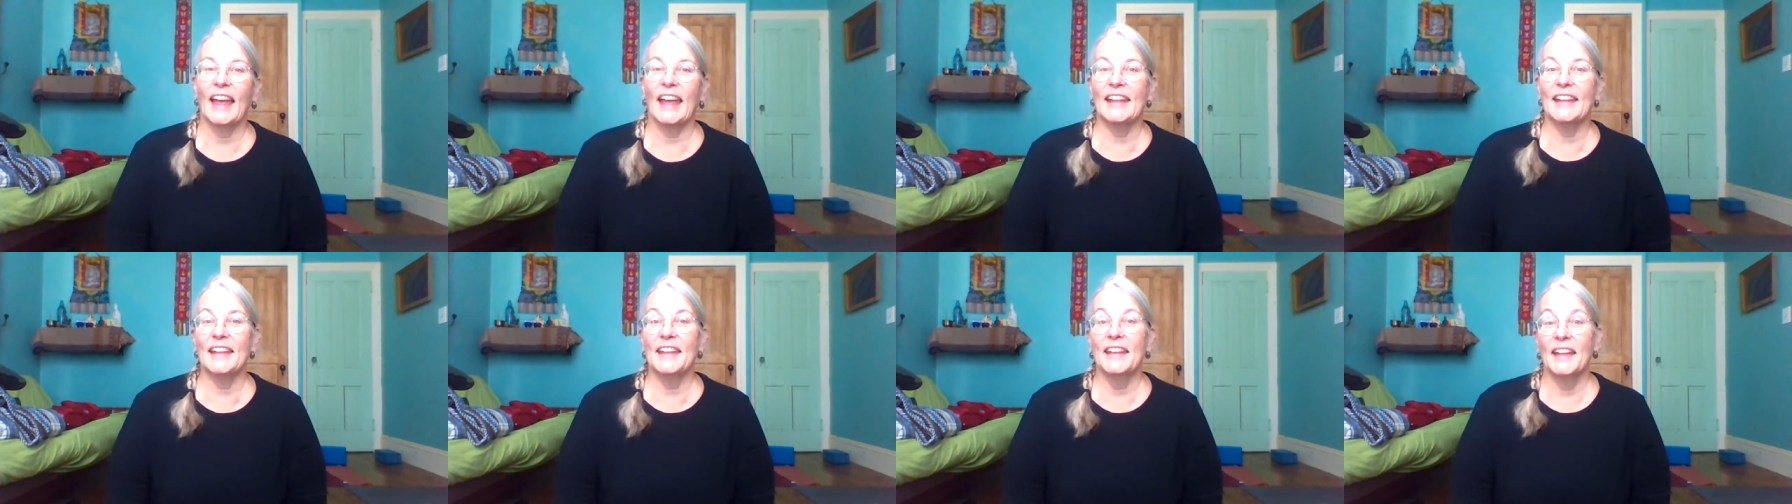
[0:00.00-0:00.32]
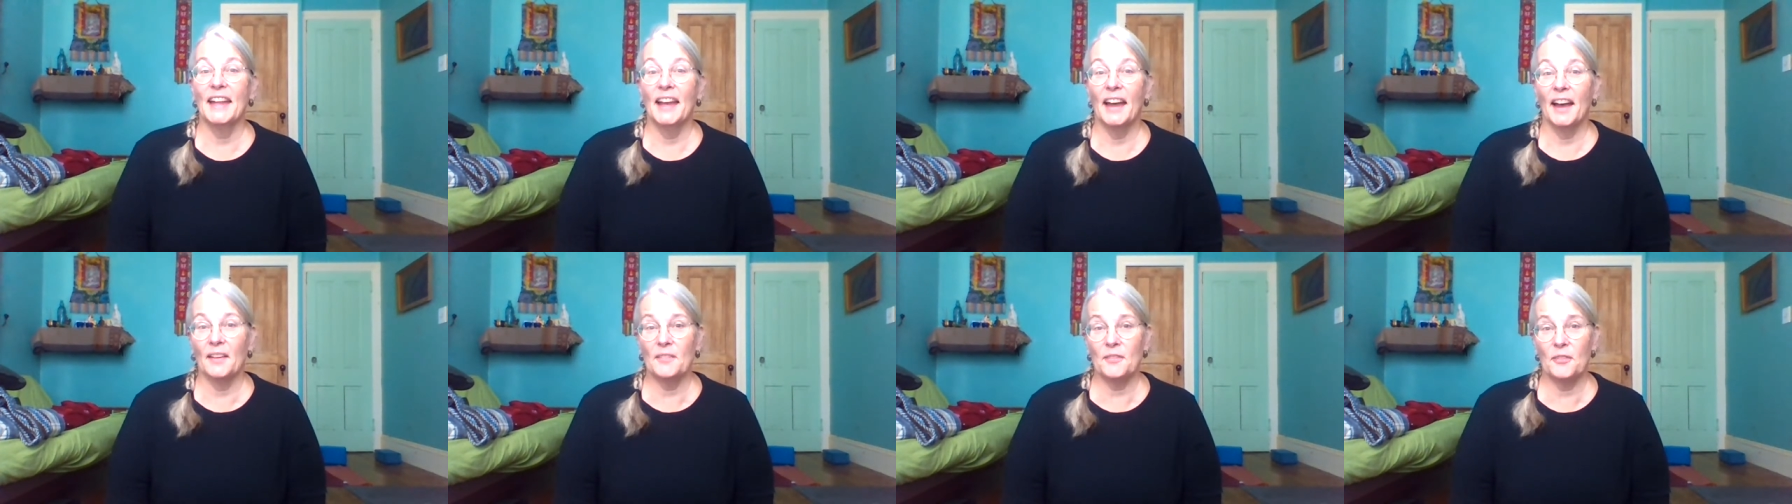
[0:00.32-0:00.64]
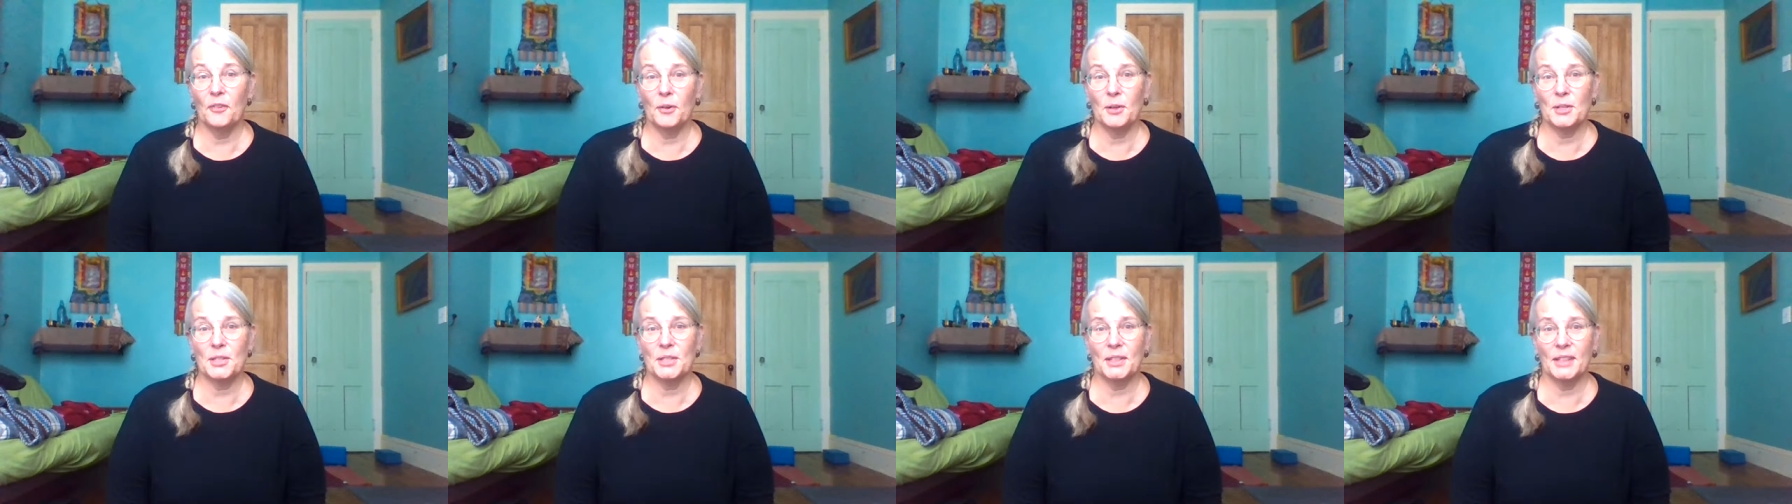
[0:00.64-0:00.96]
And
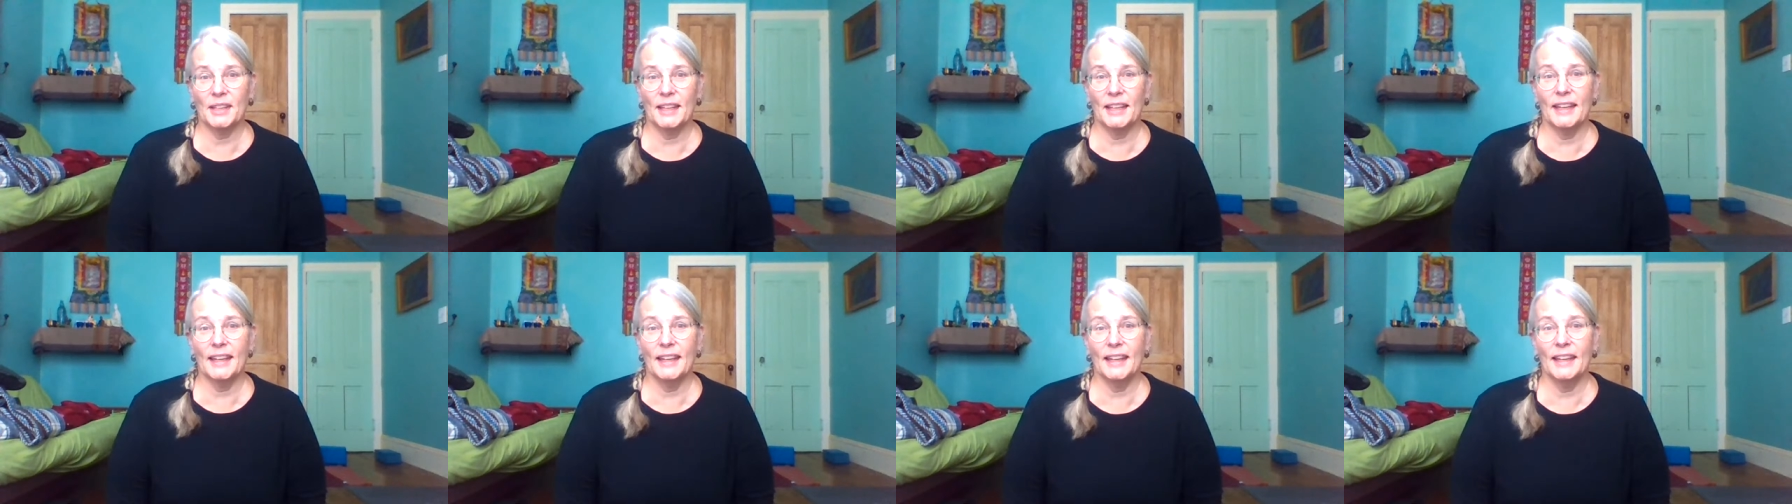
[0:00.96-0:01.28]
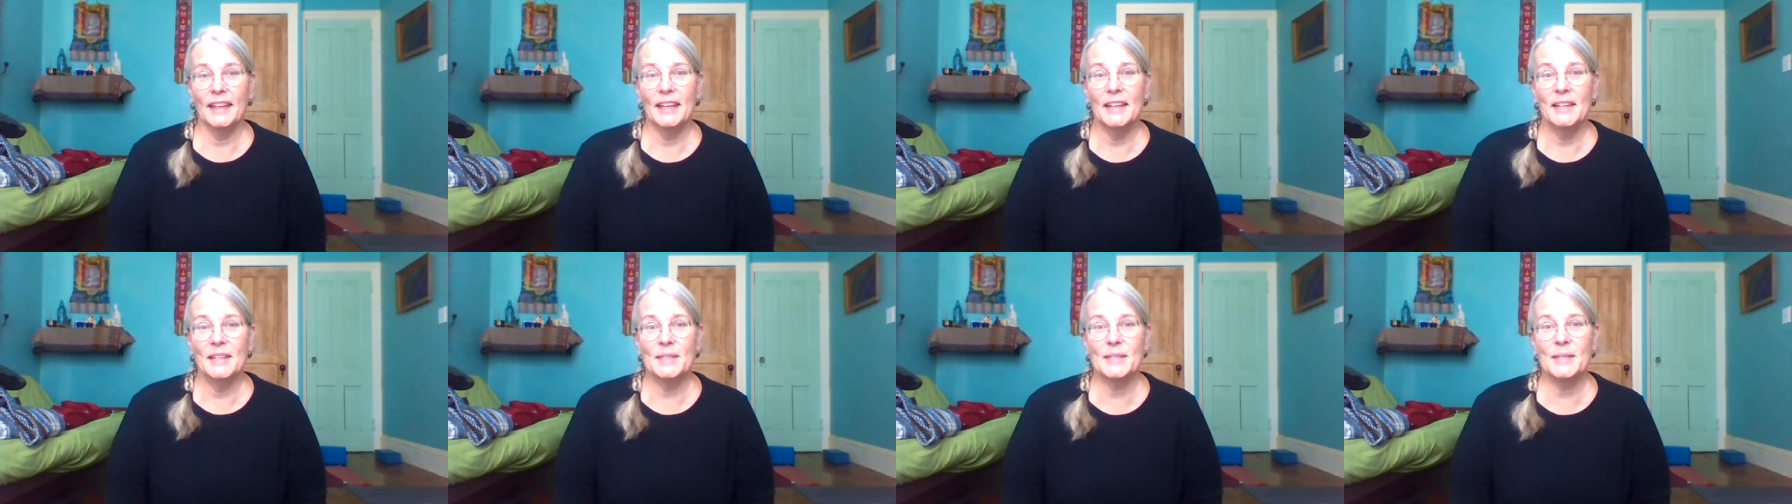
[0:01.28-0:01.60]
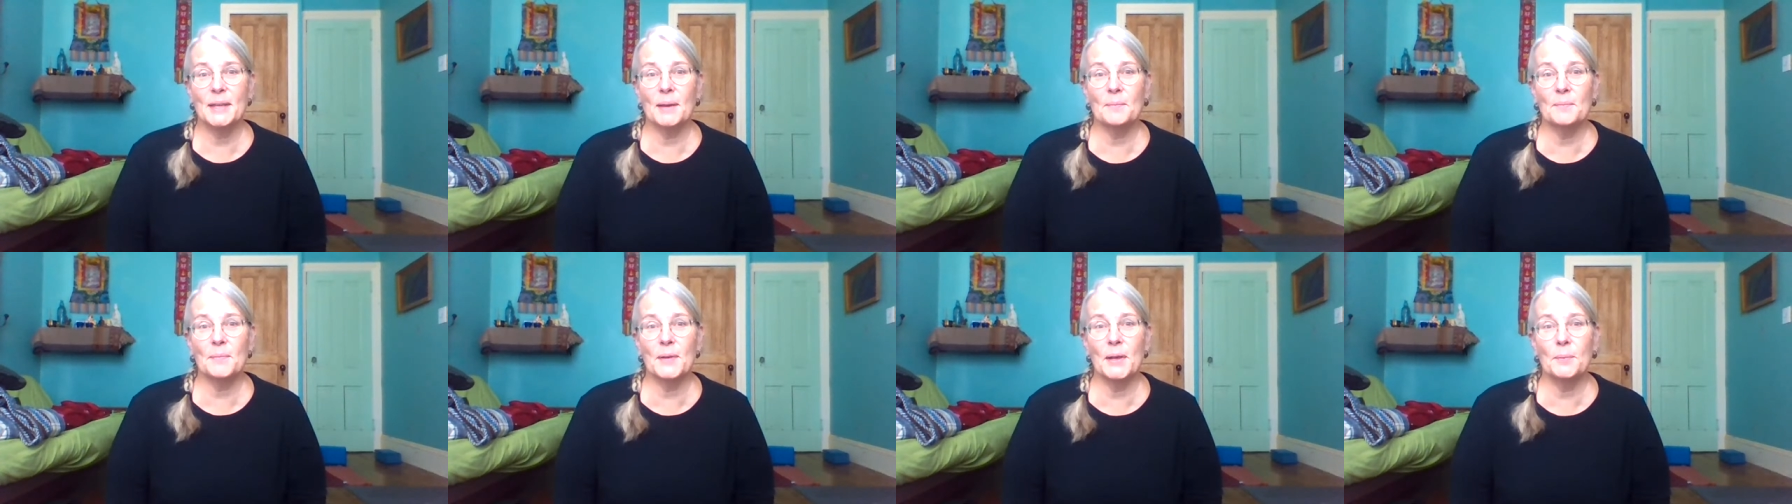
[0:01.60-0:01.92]
unfortunately,
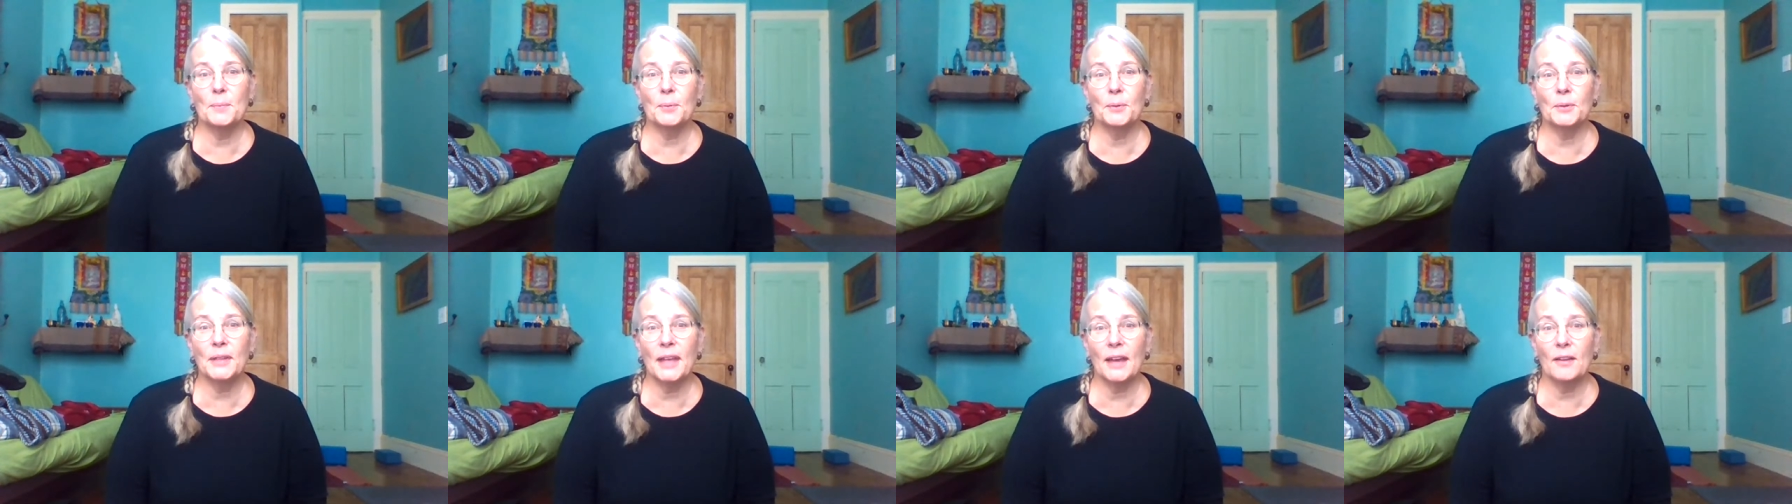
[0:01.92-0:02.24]
some people